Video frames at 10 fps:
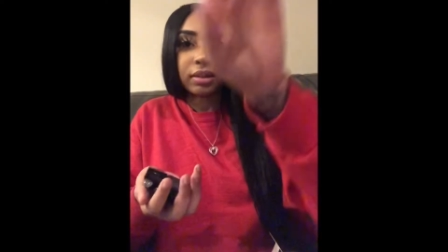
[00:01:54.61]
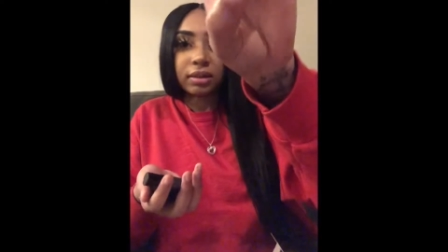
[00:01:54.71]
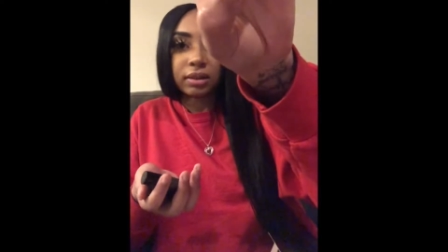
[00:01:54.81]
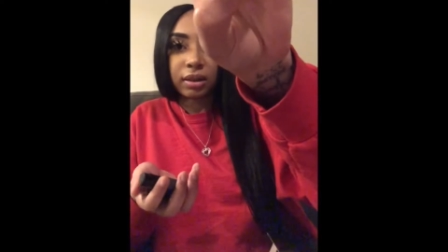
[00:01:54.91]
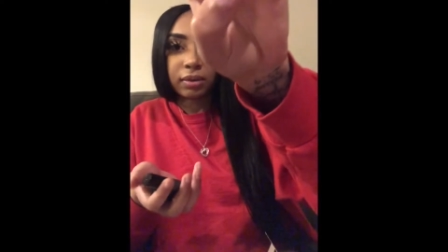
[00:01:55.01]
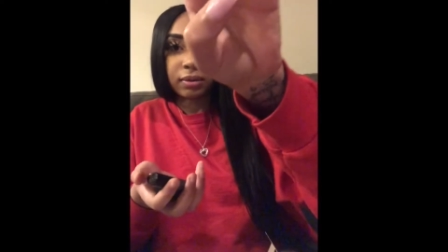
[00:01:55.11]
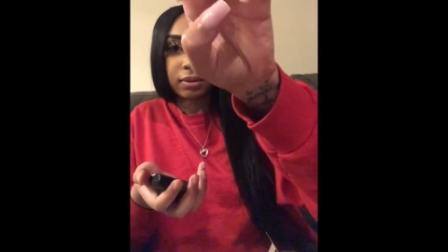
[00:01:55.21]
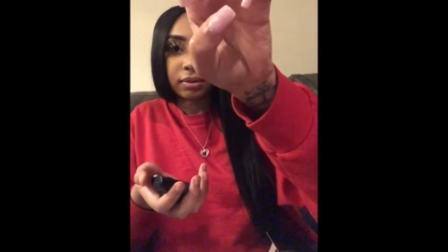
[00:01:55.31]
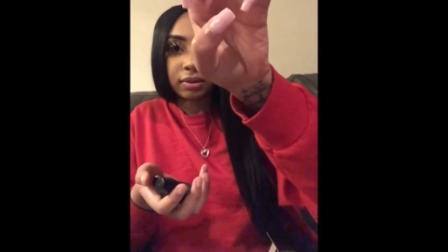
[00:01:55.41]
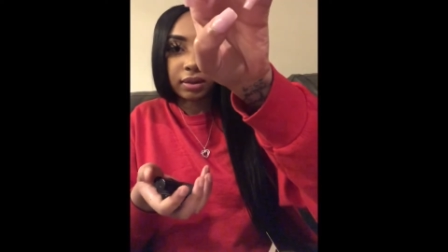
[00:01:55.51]
So
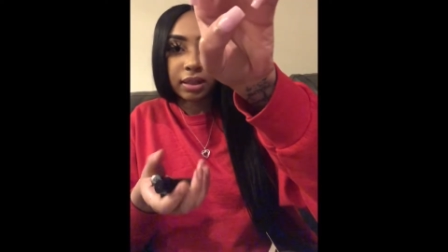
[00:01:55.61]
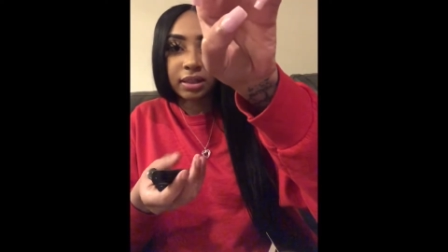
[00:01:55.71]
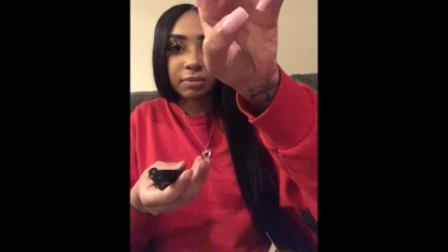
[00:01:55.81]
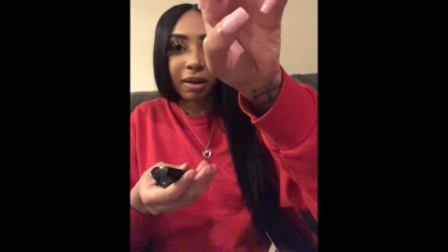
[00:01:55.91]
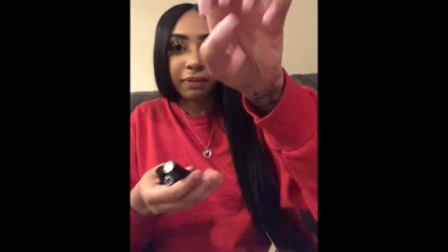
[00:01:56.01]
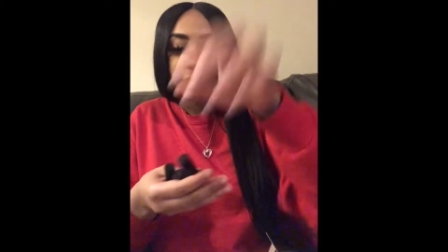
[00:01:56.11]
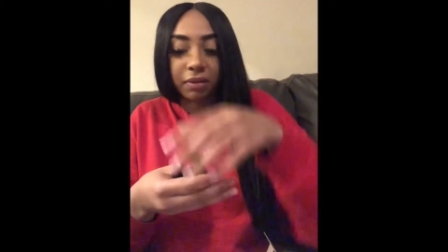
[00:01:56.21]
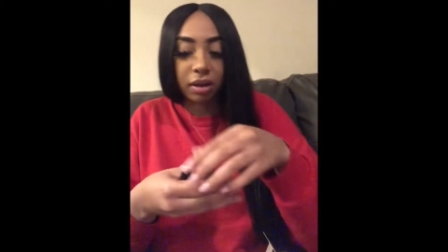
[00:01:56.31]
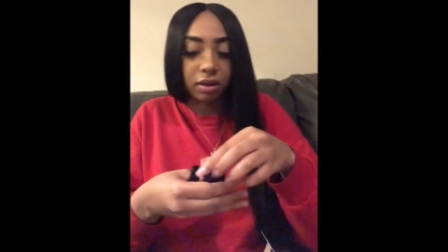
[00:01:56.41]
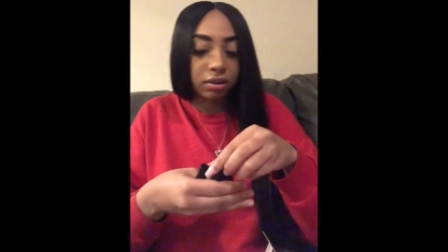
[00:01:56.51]
this is my favorite
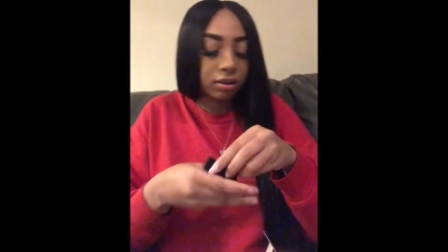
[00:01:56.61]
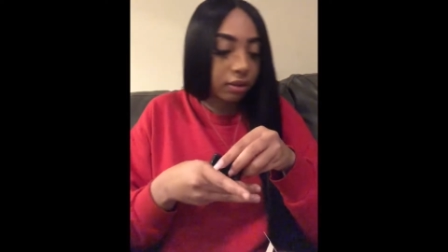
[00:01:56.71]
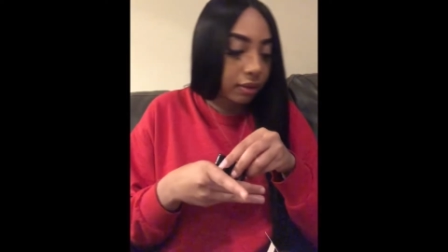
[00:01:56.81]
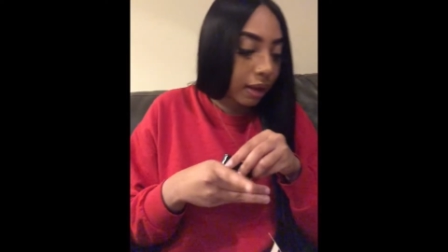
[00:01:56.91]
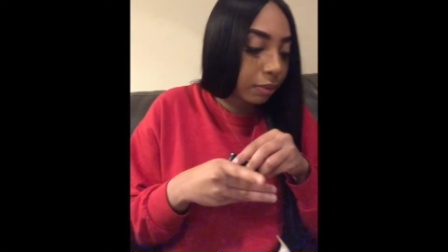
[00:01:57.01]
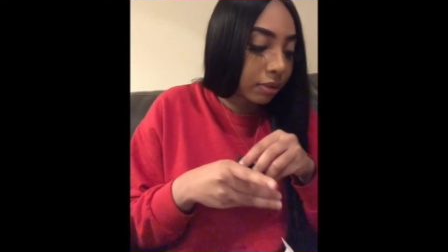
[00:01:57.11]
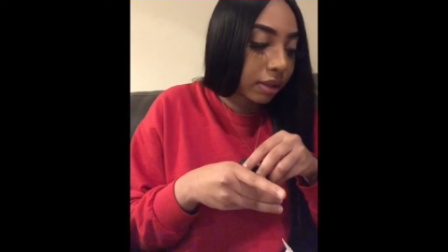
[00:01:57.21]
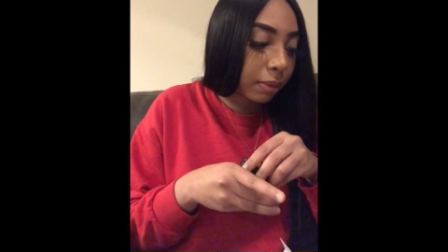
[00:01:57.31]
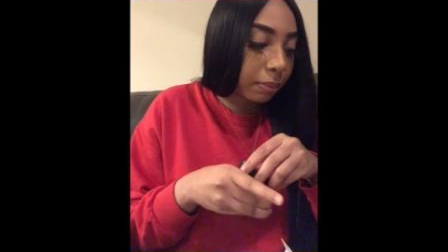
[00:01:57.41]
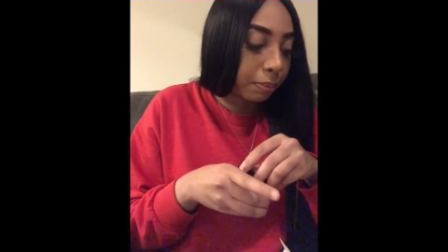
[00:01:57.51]
color, so that was
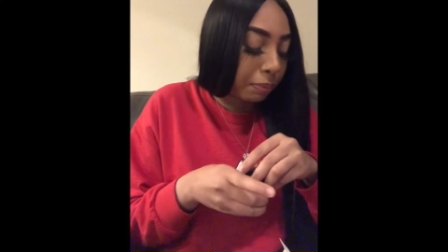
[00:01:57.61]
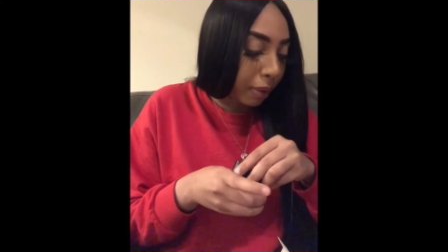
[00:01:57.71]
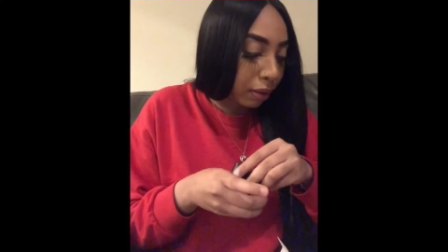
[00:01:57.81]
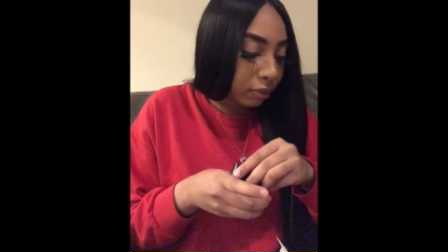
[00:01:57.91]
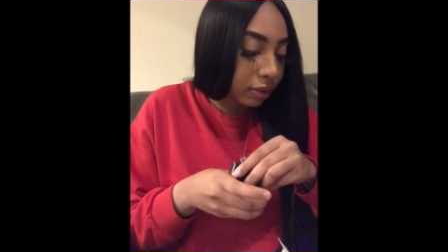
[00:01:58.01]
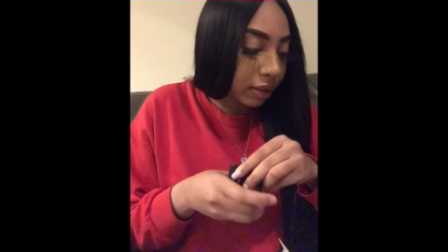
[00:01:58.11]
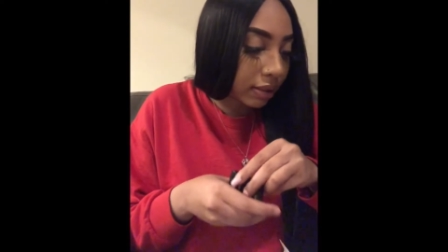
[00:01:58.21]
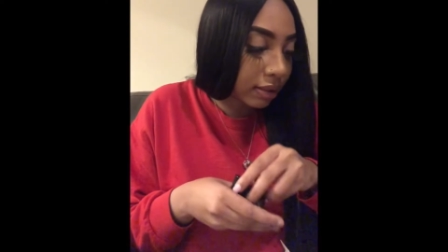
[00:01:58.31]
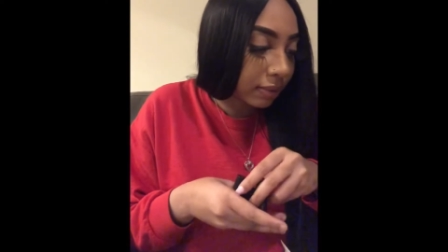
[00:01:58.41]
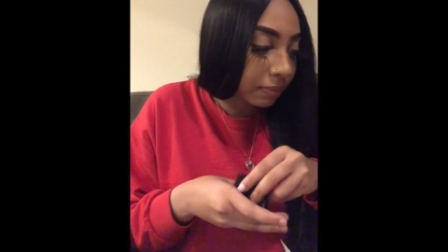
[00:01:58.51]
a bonus.